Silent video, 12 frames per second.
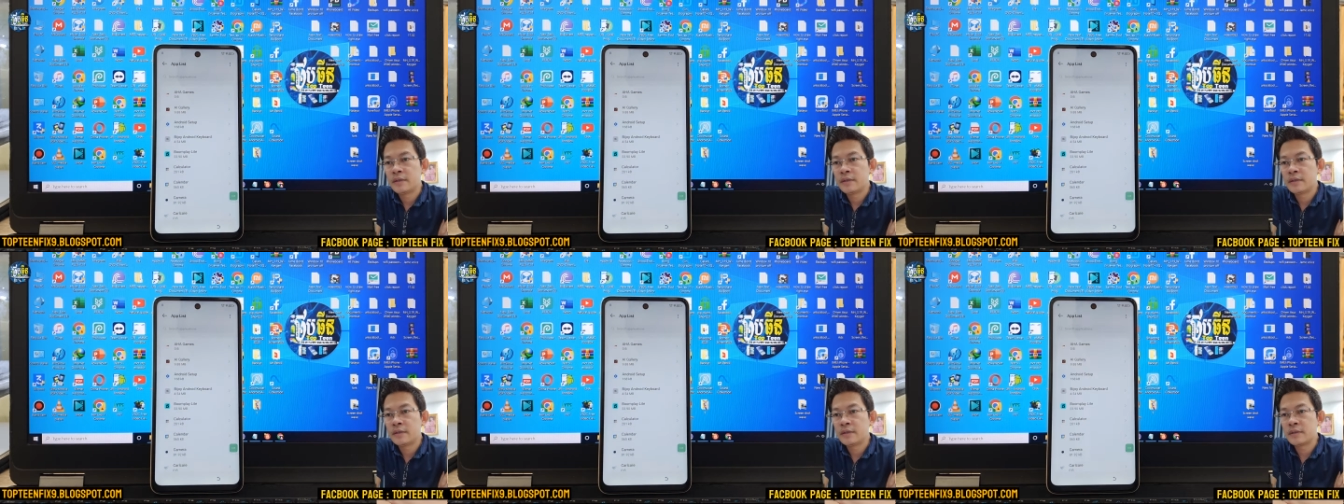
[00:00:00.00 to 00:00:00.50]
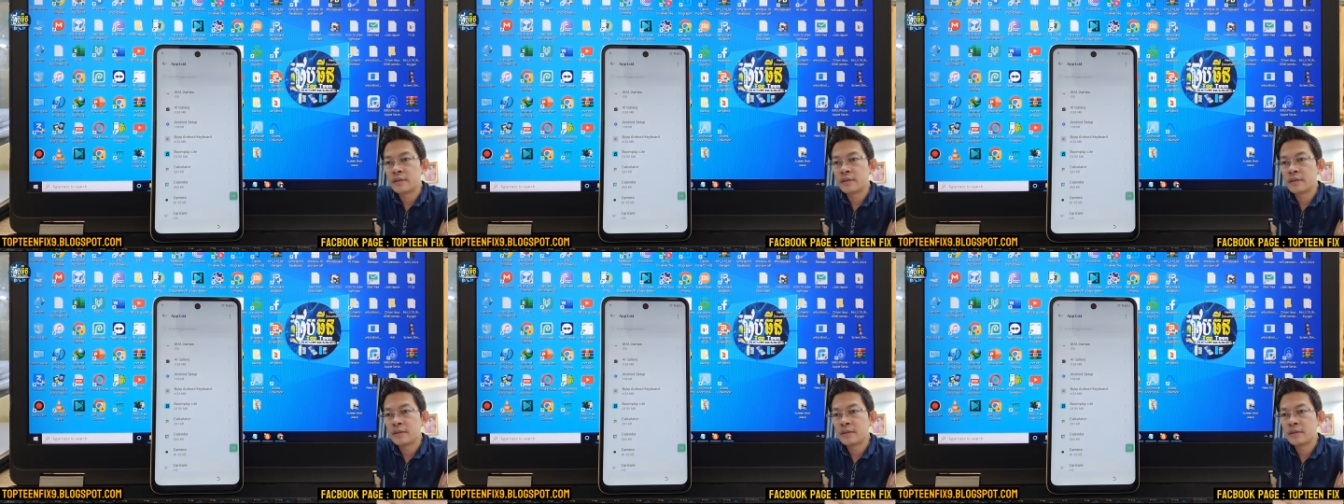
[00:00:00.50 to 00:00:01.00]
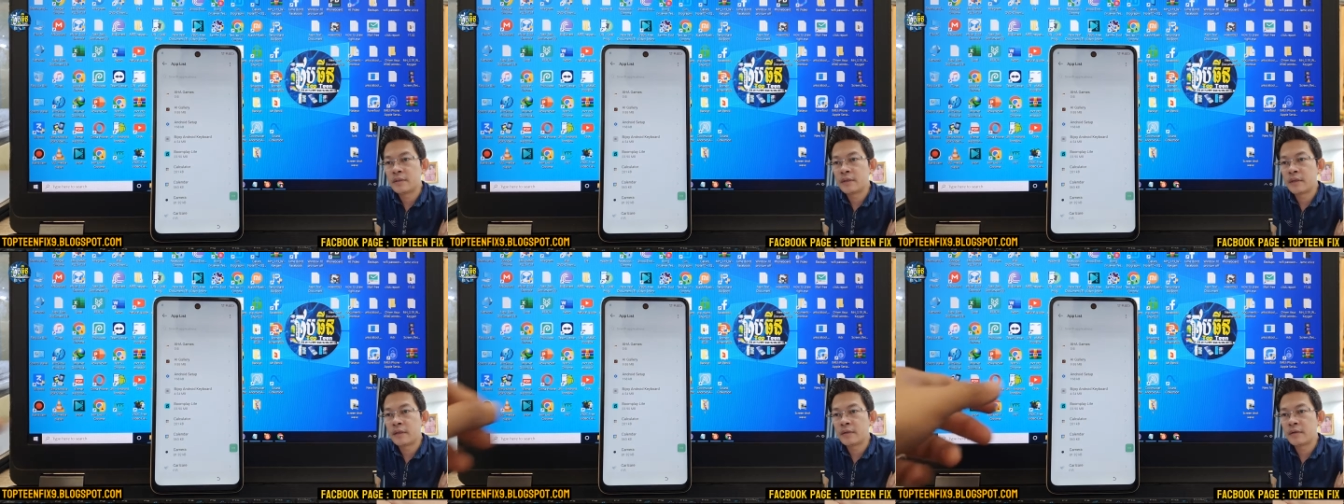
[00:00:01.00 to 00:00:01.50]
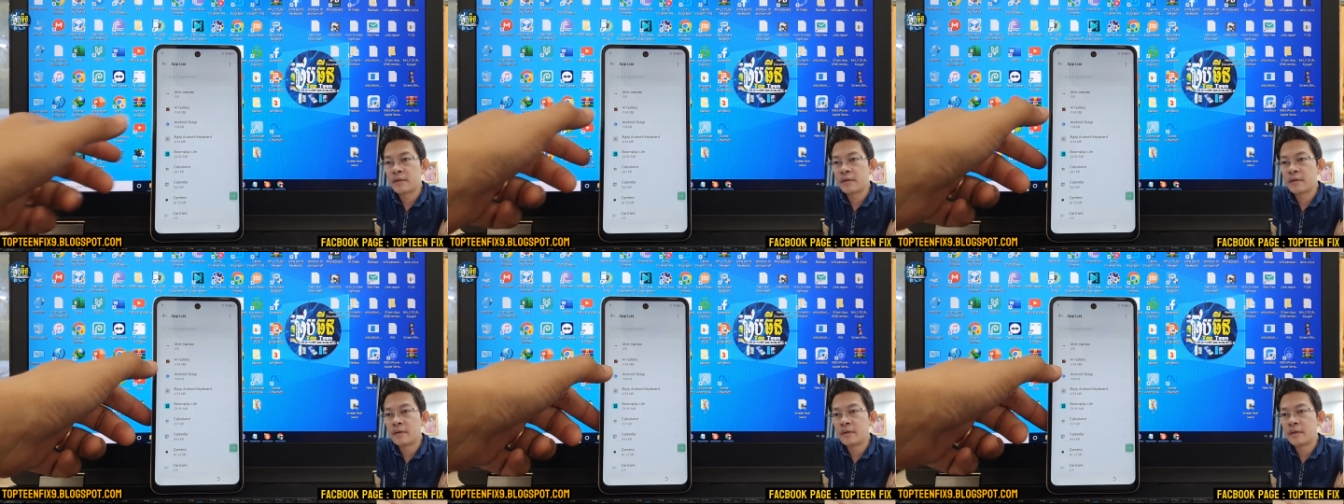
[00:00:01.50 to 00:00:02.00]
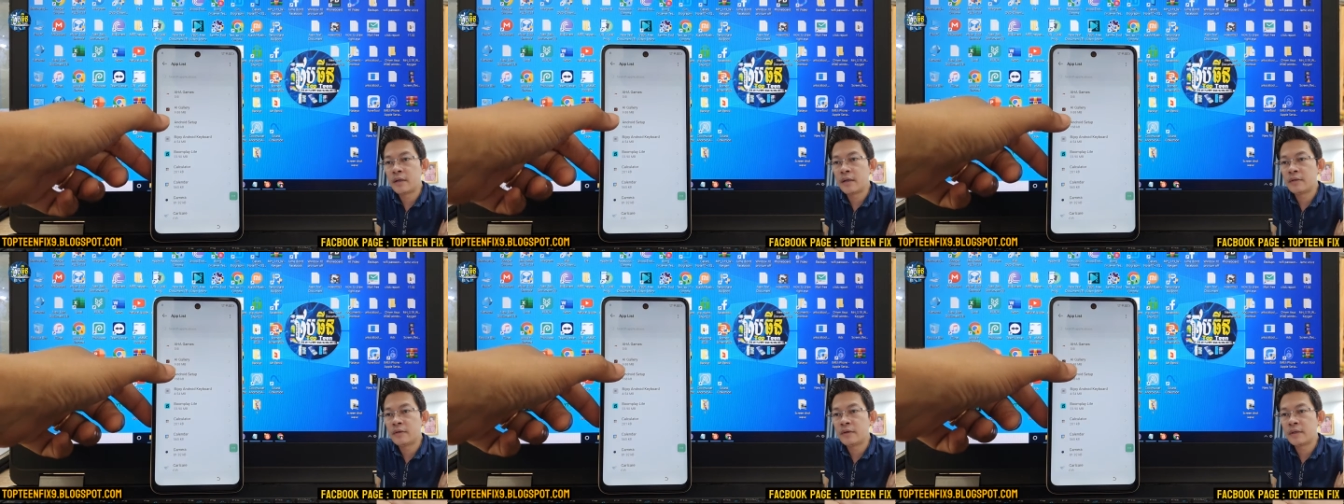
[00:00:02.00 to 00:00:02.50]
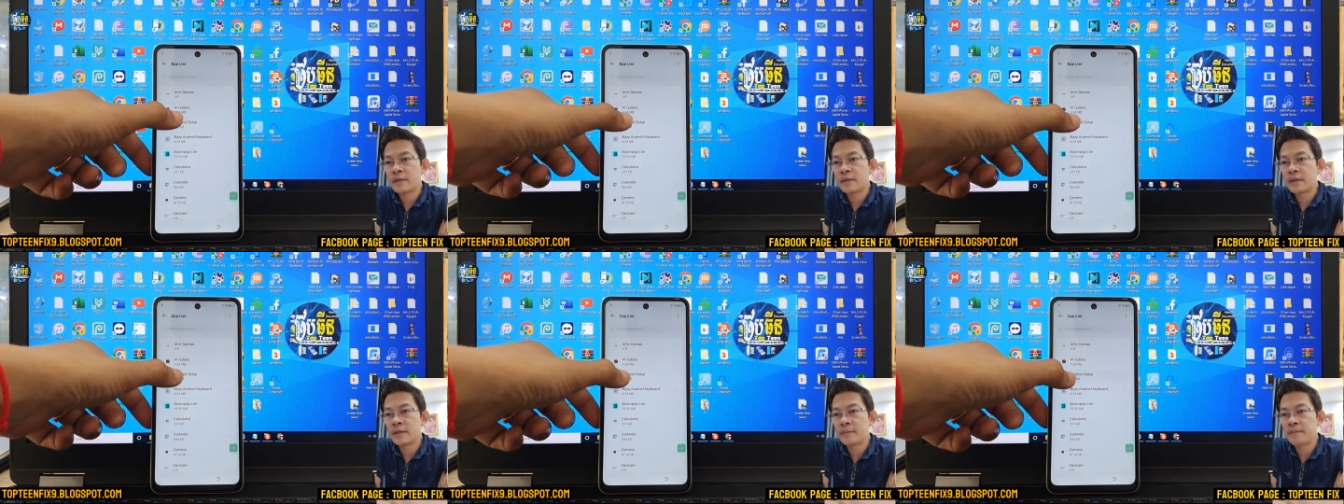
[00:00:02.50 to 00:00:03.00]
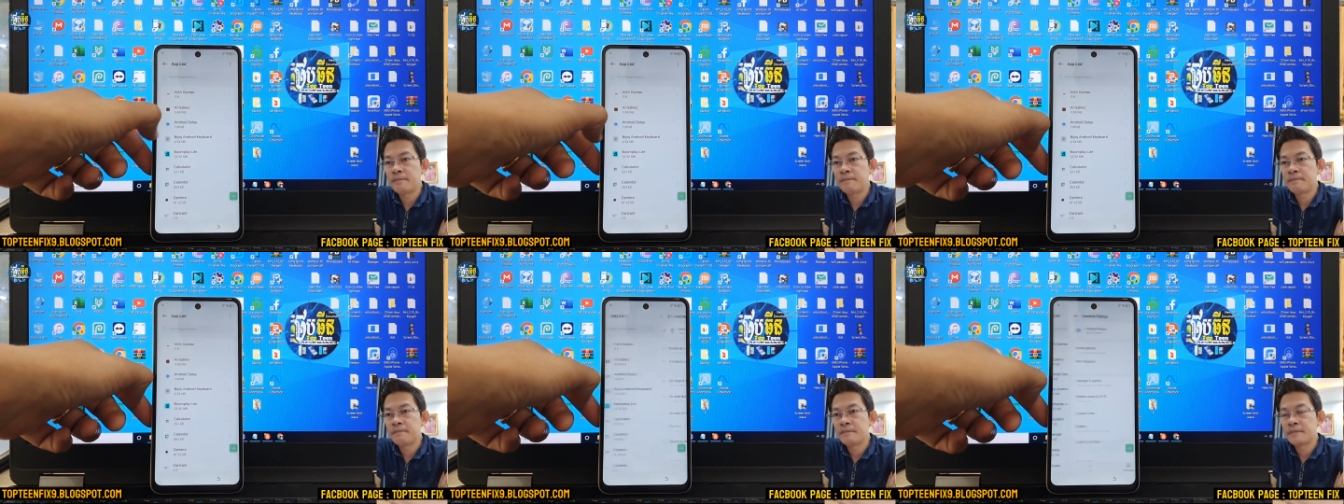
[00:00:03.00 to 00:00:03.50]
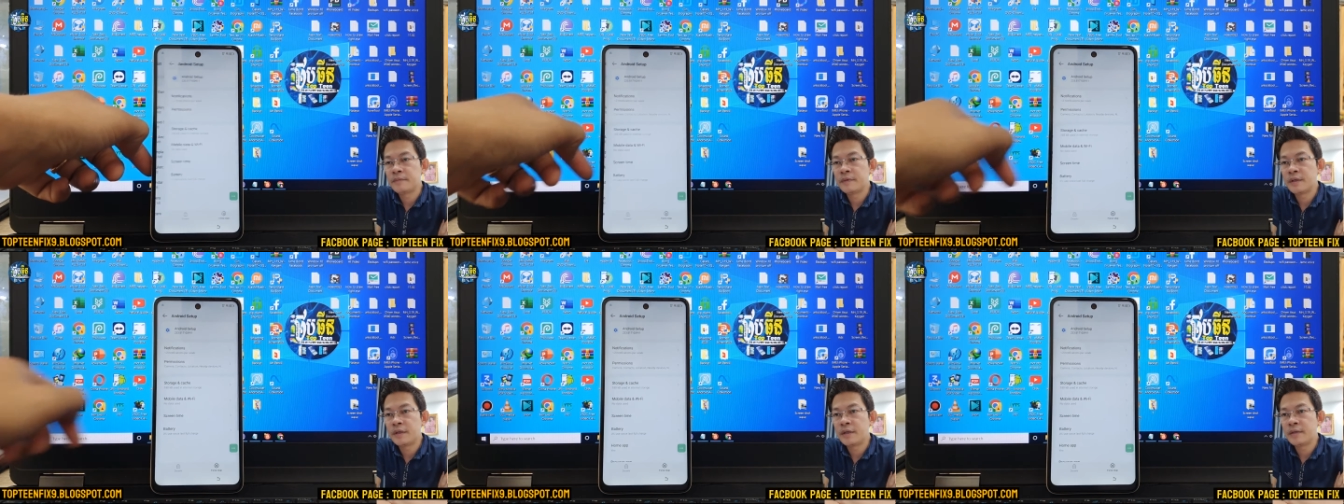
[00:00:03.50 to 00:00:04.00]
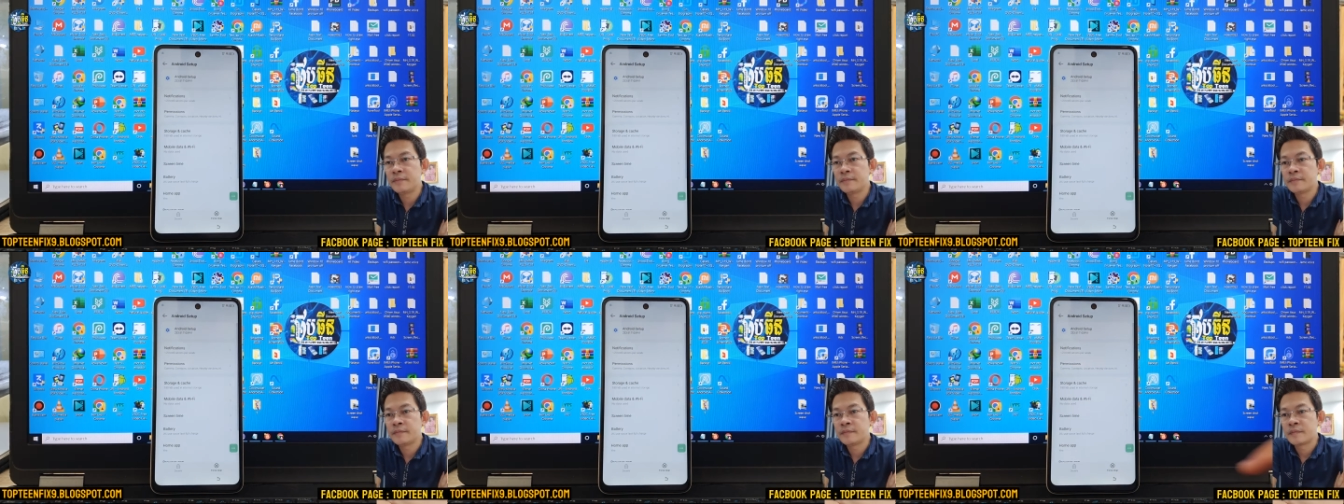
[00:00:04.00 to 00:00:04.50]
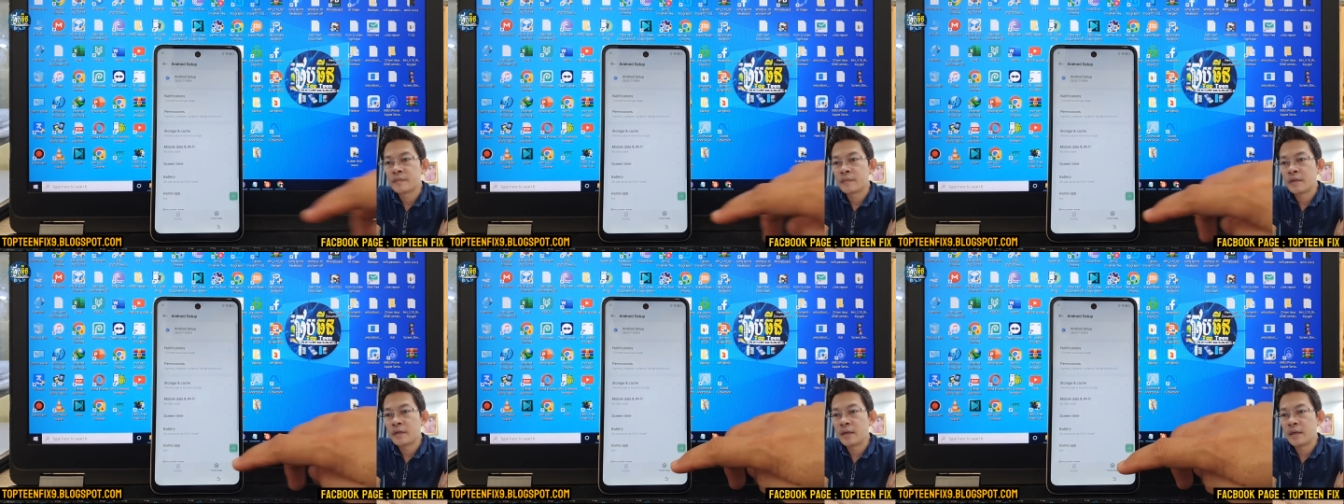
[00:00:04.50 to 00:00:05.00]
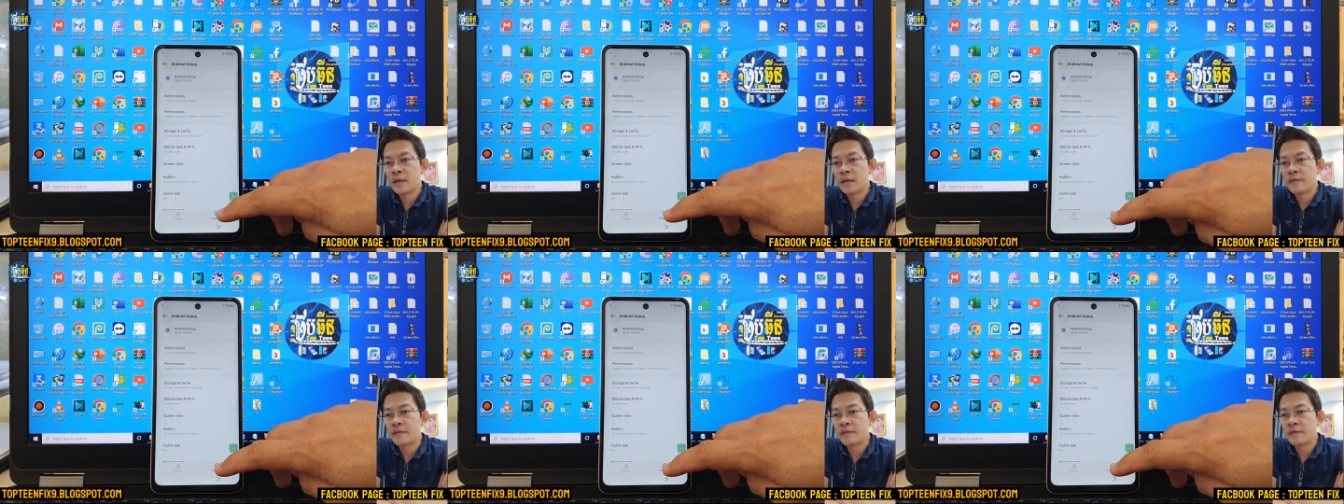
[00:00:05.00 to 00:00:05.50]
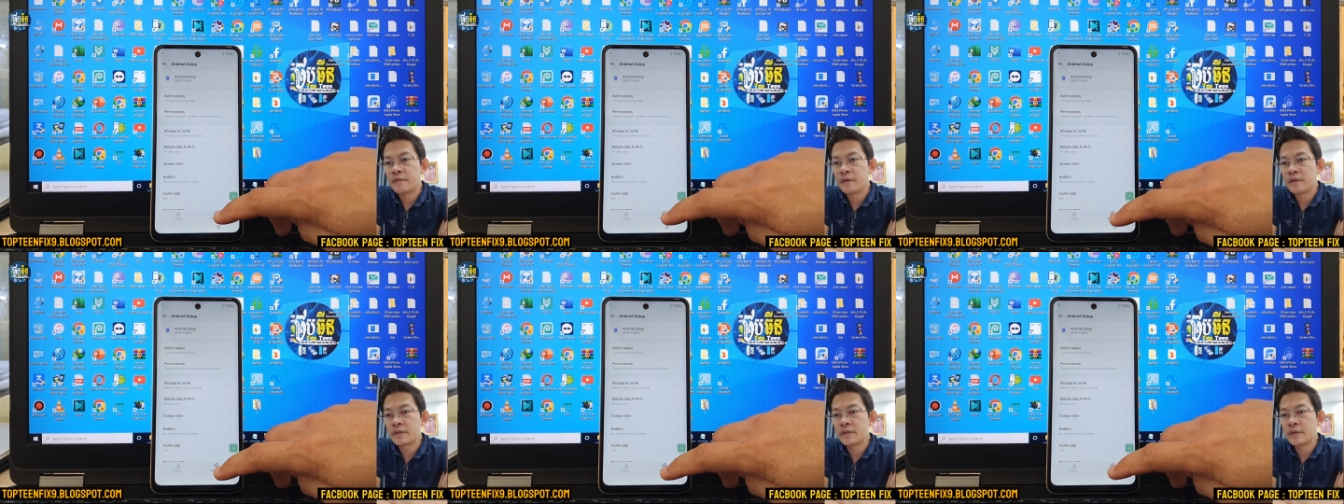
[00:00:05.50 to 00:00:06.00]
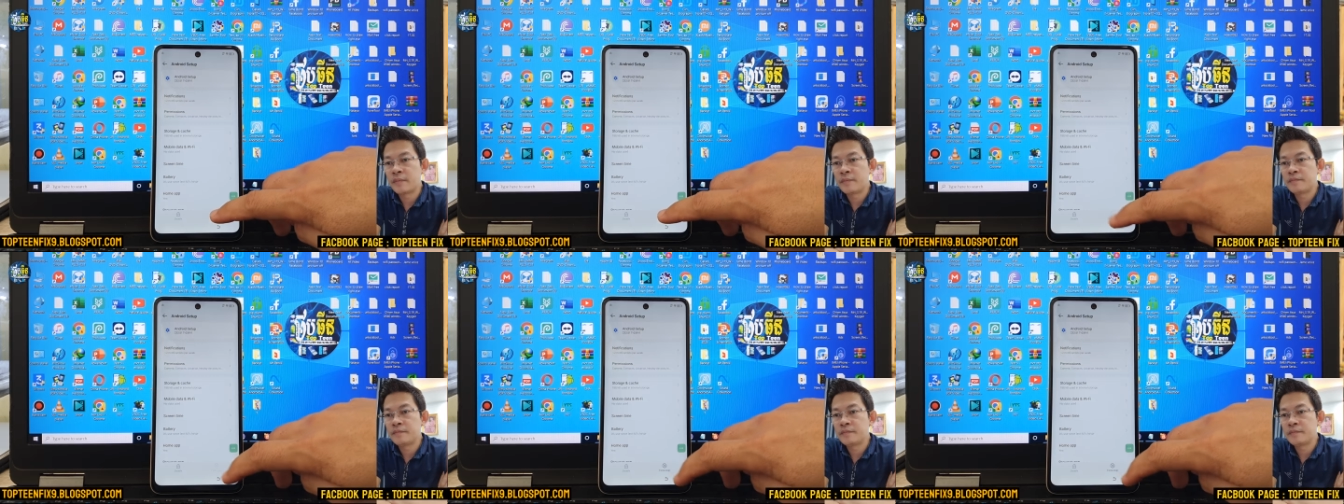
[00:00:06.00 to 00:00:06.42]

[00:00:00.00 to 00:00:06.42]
just select on android setup okay and for stop